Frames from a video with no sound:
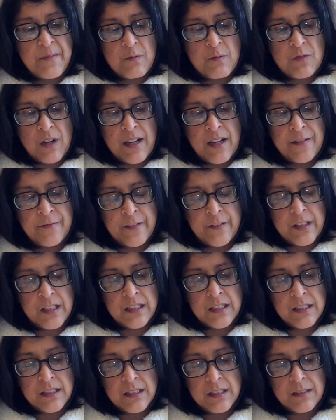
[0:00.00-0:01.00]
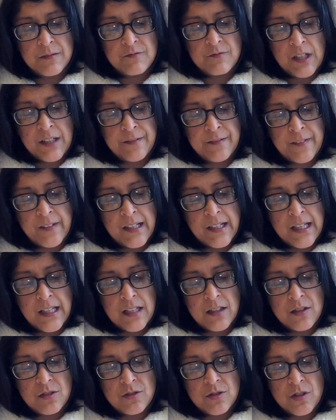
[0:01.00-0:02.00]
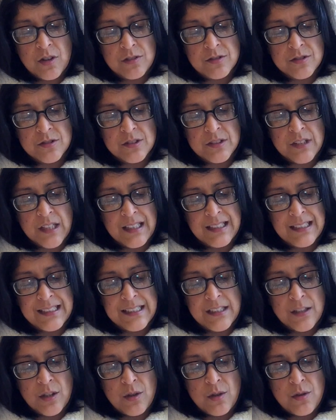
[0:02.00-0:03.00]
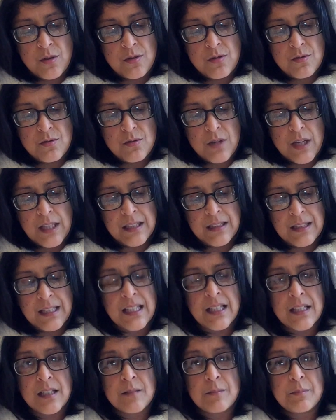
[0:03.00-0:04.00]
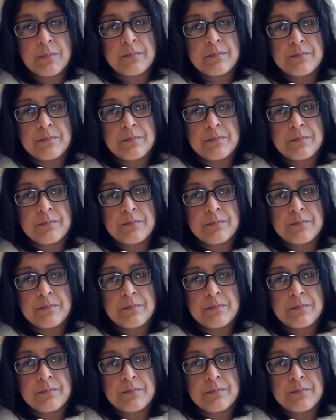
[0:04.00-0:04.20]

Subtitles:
Rafael Gonzaleo, I think.